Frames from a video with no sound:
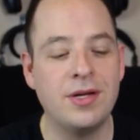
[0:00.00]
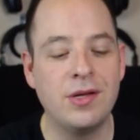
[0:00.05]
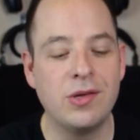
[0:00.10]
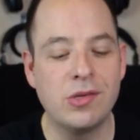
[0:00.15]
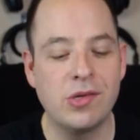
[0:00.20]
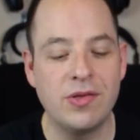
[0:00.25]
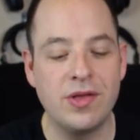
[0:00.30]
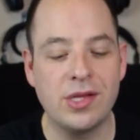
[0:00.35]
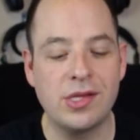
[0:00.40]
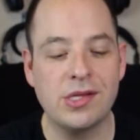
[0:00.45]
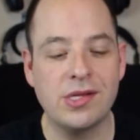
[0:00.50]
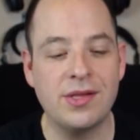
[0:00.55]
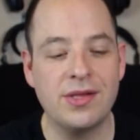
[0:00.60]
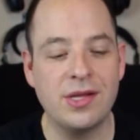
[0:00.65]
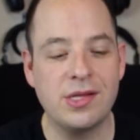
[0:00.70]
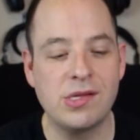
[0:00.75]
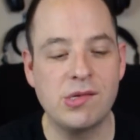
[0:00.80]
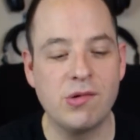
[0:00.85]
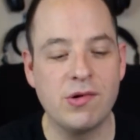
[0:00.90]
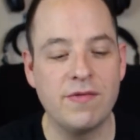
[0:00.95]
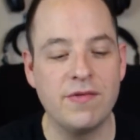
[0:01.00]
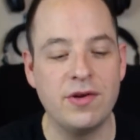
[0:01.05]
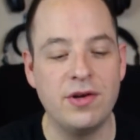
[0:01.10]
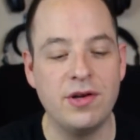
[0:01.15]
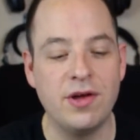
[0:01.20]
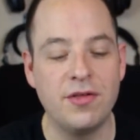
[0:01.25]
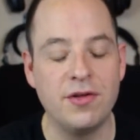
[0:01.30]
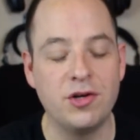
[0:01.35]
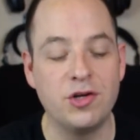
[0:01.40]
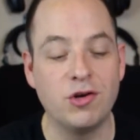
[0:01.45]
So that's sort of
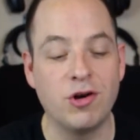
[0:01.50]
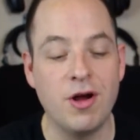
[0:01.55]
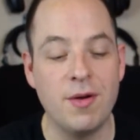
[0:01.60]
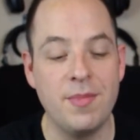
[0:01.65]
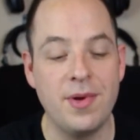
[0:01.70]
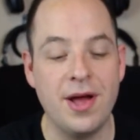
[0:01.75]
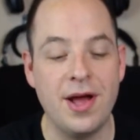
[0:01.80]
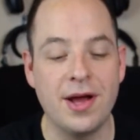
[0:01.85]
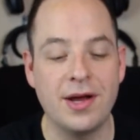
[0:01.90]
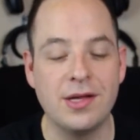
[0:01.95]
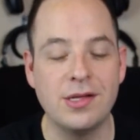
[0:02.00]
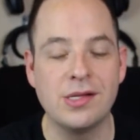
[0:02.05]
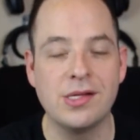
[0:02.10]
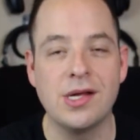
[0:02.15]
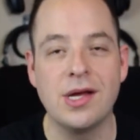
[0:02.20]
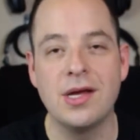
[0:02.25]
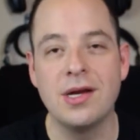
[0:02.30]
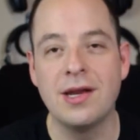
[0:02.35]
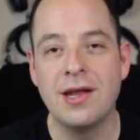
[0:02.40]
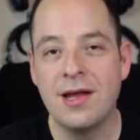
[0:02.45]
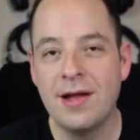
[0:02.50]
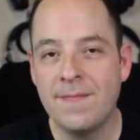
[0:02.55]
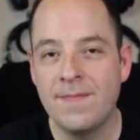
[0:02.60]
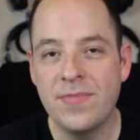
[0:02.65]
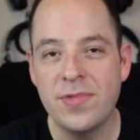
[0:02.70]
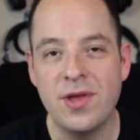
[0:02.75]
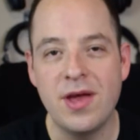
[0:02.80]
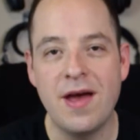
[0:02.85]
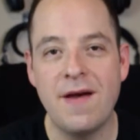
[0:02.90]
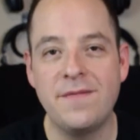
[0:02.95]
another drawback, is that
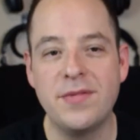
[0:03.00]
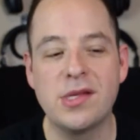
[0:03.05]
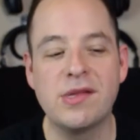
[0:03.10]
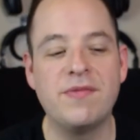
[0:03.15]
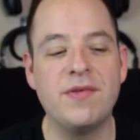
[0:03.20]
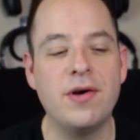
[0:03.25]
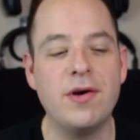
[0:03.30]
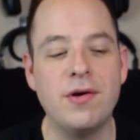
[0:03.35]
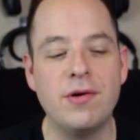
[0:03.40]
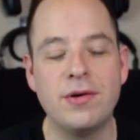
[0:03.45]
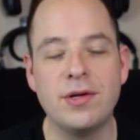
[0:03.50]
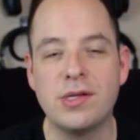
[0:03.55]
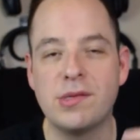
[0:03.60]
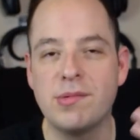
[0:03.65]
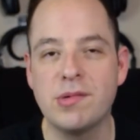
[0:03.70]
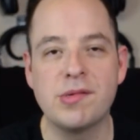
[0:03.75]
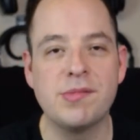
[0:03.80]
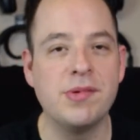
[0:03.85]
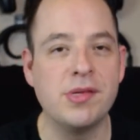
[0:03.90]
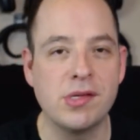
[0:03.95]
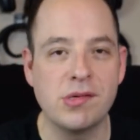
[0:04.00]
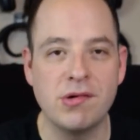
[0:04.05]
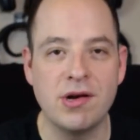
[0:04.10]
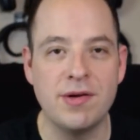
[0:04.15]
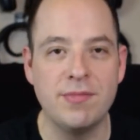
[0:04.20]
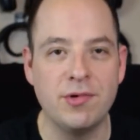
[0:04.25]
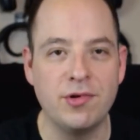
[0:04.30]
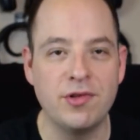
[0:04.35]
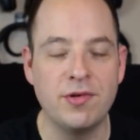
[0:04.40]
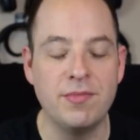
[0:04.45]
you have this phone, it's supposed to be this great
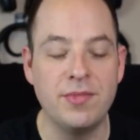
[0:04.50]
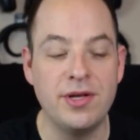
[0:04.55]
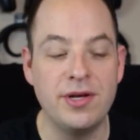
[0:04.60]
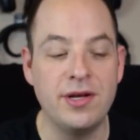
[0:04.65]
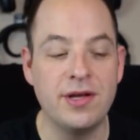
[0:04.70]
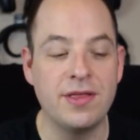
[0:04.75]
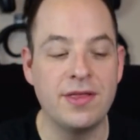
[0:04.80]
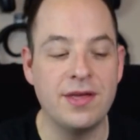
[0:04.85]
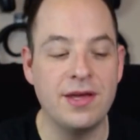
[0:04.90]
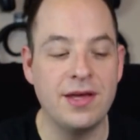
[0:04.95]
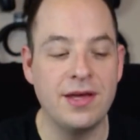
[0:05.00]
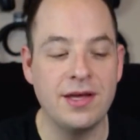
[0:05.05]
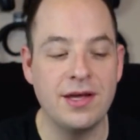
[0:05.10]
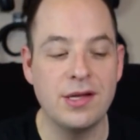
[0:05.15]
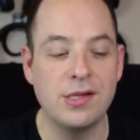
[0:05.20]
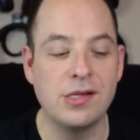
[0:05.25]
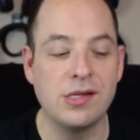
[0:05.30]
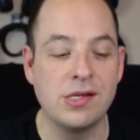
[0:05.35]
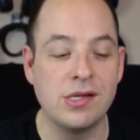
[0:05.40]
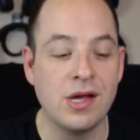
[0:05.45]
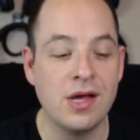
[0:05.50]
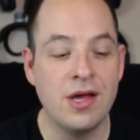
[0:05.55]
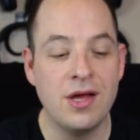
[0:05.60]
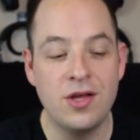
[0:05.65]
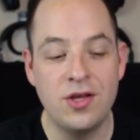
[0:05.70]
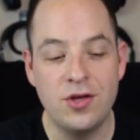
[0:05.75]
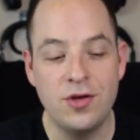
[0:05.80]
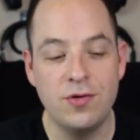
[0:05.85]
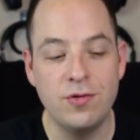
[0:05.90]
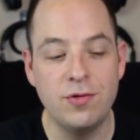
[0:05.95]
multimedia thing, it has these
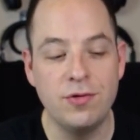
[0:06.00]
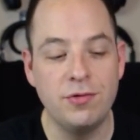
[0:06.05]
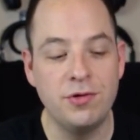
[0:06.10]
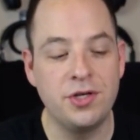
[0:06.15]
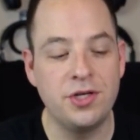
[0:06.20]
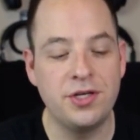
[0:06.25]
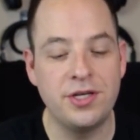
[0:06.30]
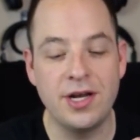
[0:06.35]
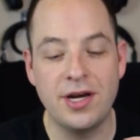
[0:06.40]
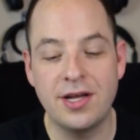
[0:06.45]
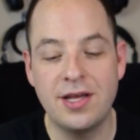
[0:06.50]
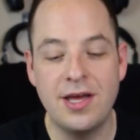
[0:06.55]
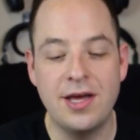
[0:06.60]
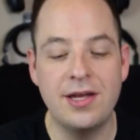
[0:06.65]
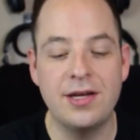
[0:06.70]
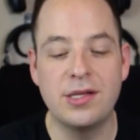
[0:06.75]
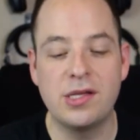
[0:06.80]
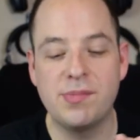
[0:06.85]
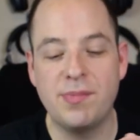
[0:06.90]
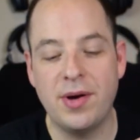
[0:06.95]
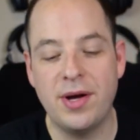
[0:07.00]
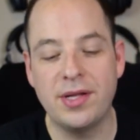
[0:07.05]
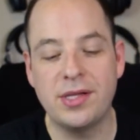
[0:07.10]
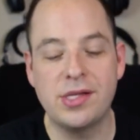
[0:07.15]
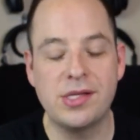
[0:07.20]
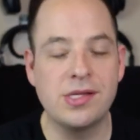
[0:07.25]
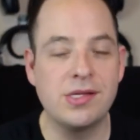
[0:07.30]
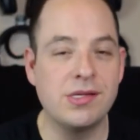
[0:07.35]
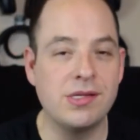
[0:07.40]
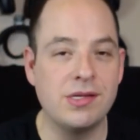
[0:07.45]
huge dedicated spots,